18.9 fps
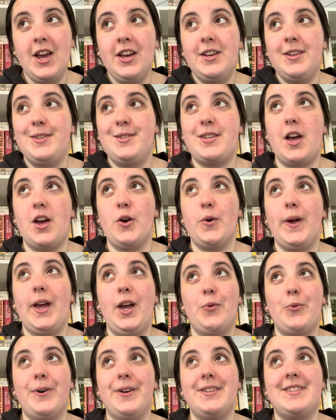So it
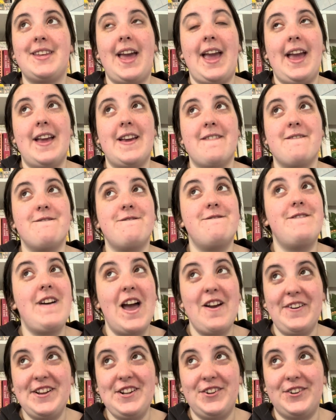was a
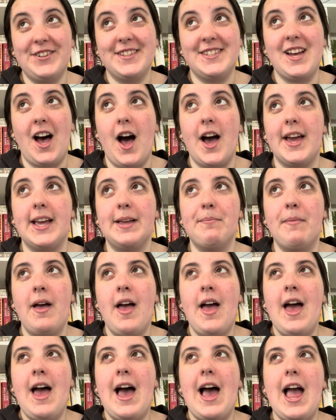very long time,
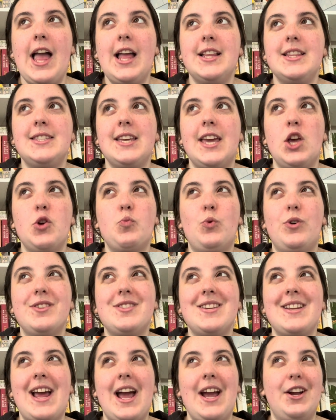and it
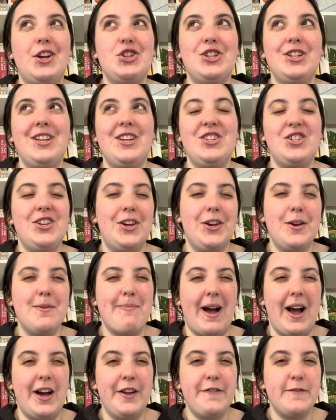wasn't actually too
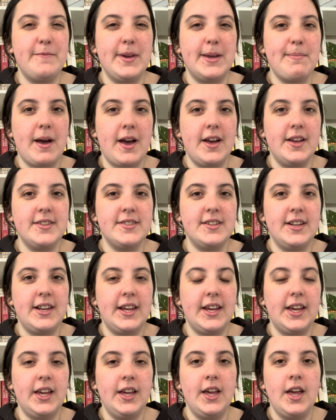bad for me
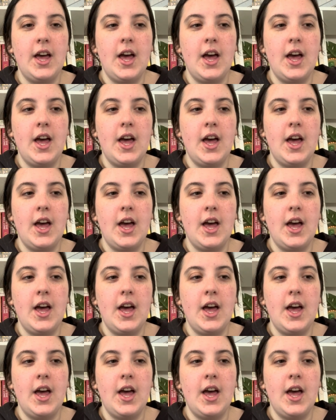personally,